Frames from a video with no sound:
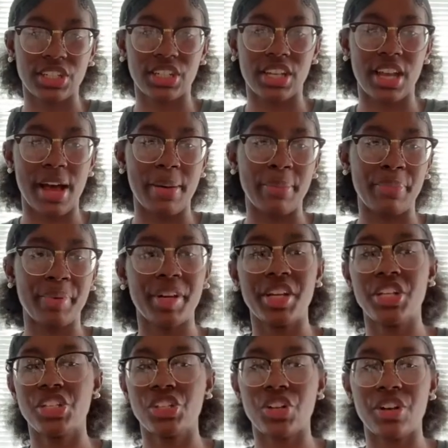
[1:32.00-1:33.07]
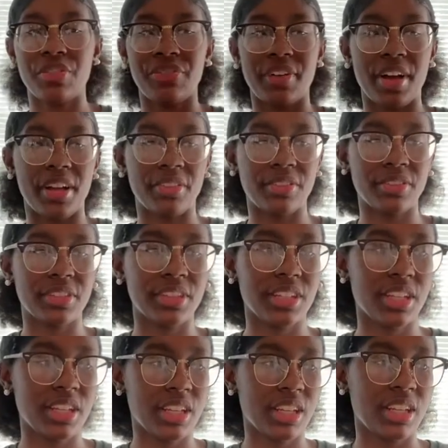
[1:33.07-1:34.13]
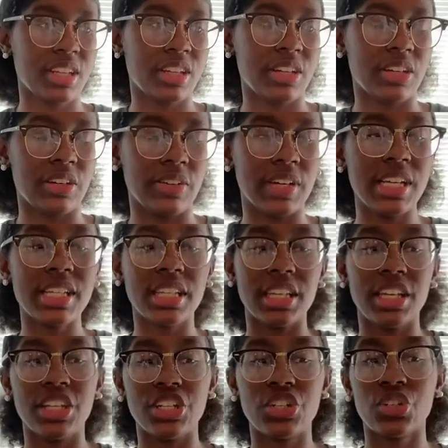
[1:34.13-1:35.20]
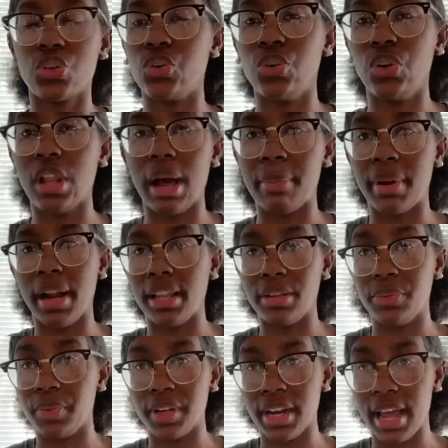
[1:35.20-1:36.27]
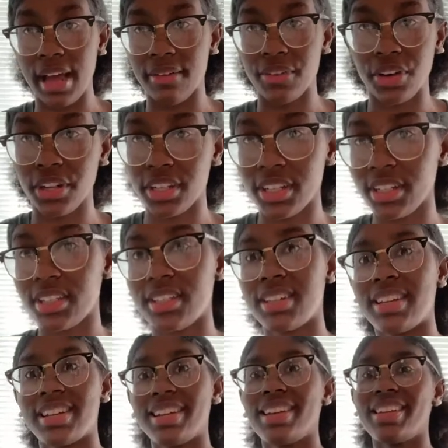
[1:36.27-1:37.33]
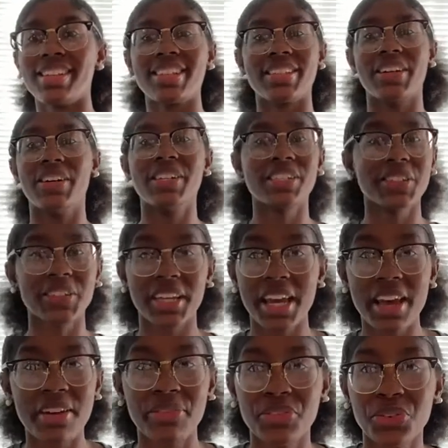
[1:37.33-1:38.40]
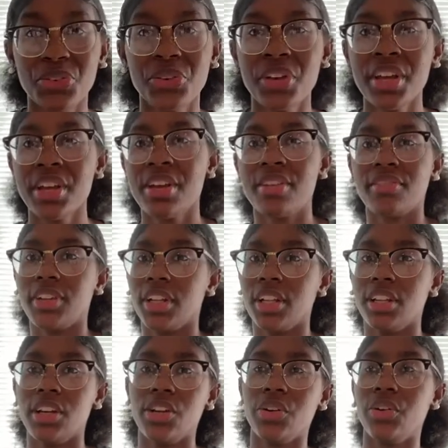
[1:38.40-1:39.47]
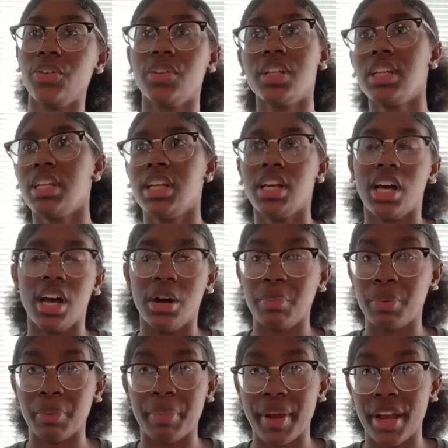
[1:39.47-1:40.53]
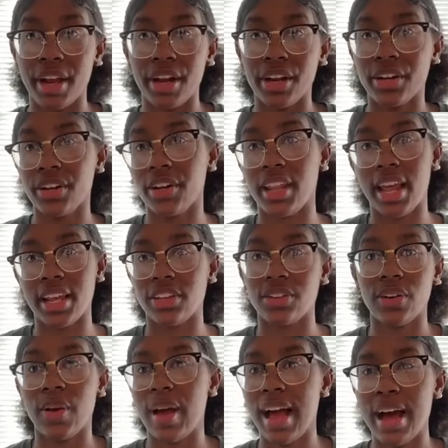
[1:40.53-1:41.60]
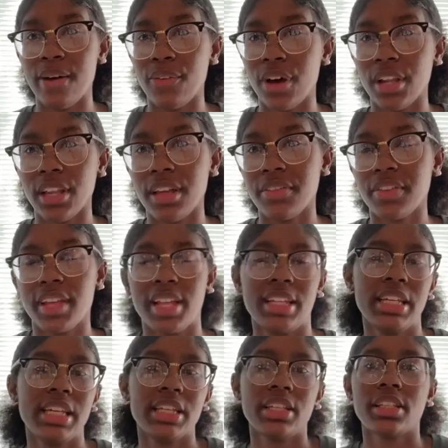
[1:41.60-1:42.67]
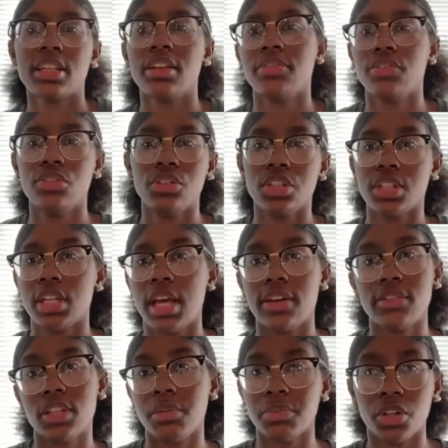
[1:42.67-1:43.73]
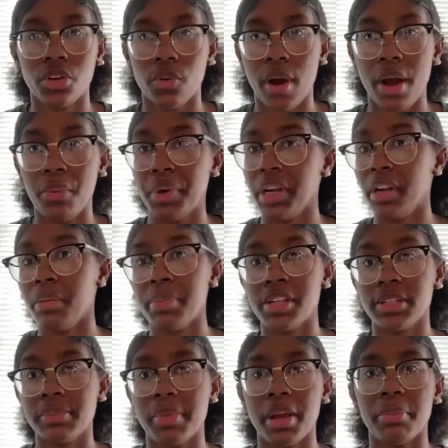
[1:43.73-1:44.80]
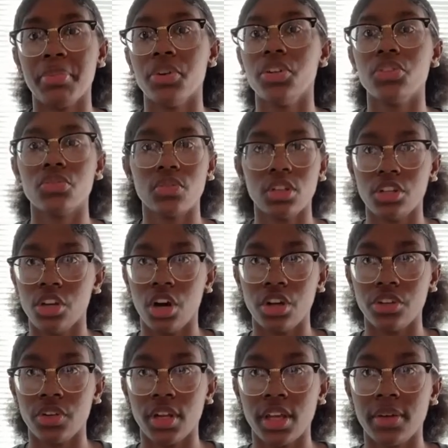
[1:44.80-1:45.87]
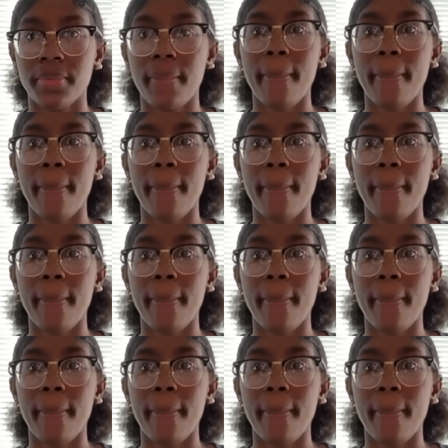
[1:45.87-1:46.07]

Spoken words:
I'm pretty sure if I wasn't in school, I probably wouldn't have all this. So it's okay if you feel a little unprepared or like you don't have all of it. At least if you just have something to write with and a piece of paper is really all you need.